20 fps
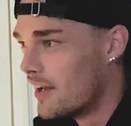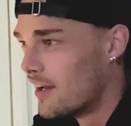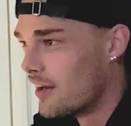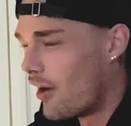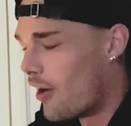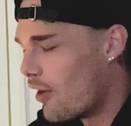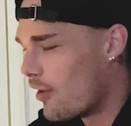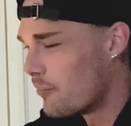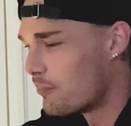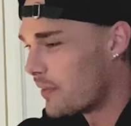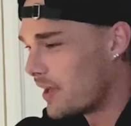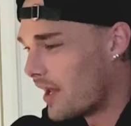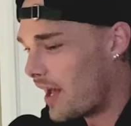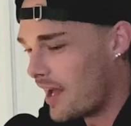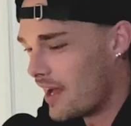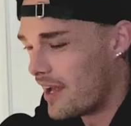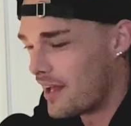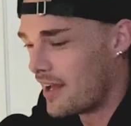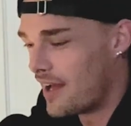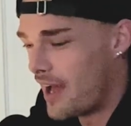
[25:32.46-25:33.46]

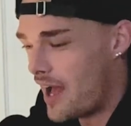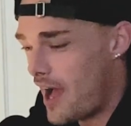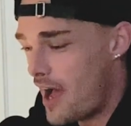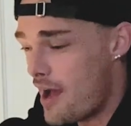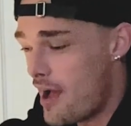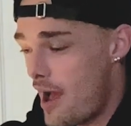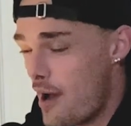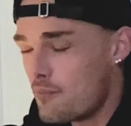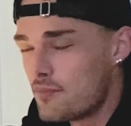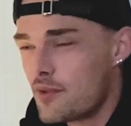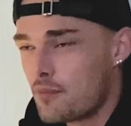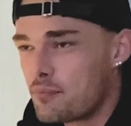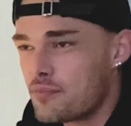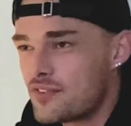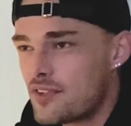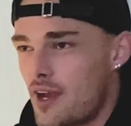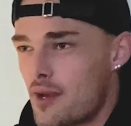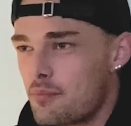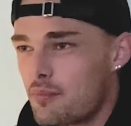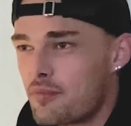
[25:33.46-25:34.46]
I'm the
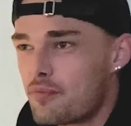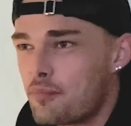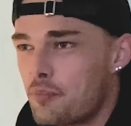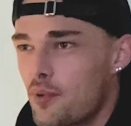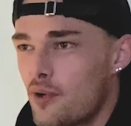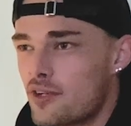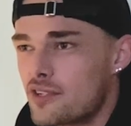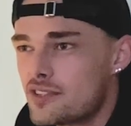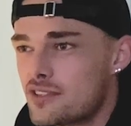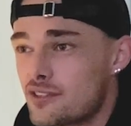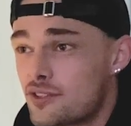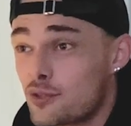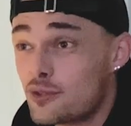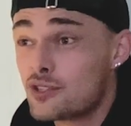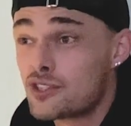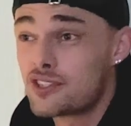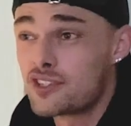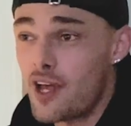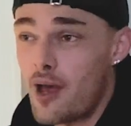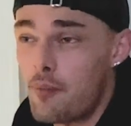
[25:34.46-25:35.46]
type of person to
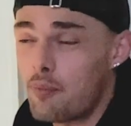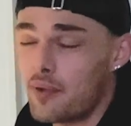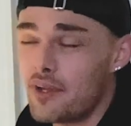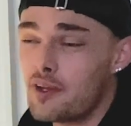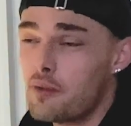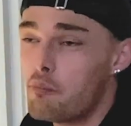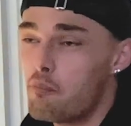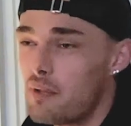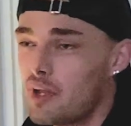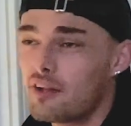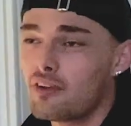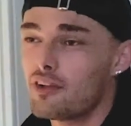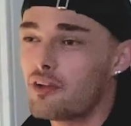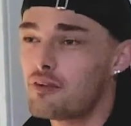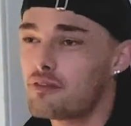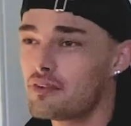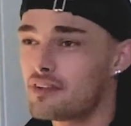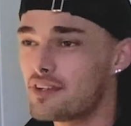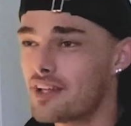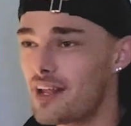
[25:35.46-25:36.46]
stop in the middle
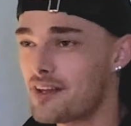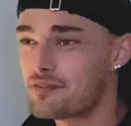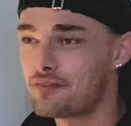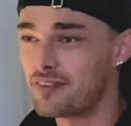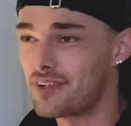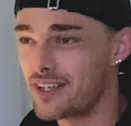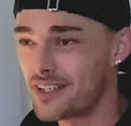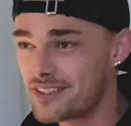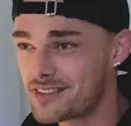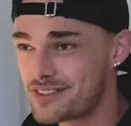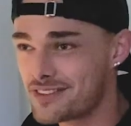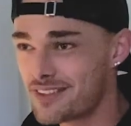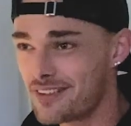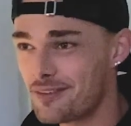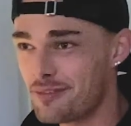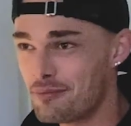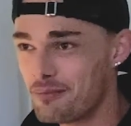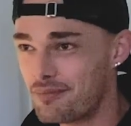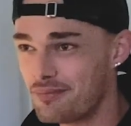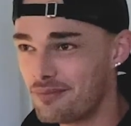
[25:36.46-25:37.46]
of a Netflix
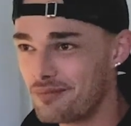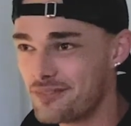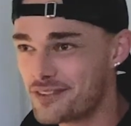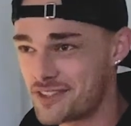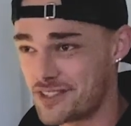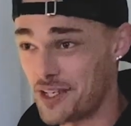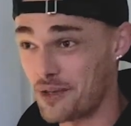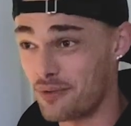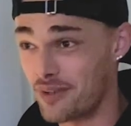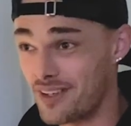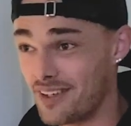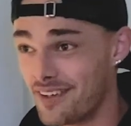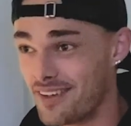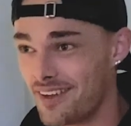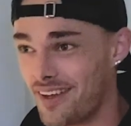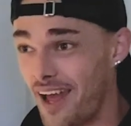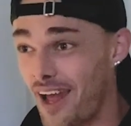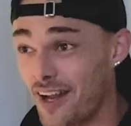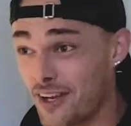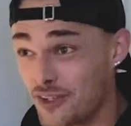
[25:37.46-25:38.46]
series, a
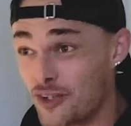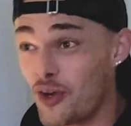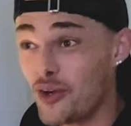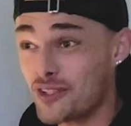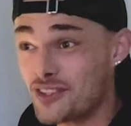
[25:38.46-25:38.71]
good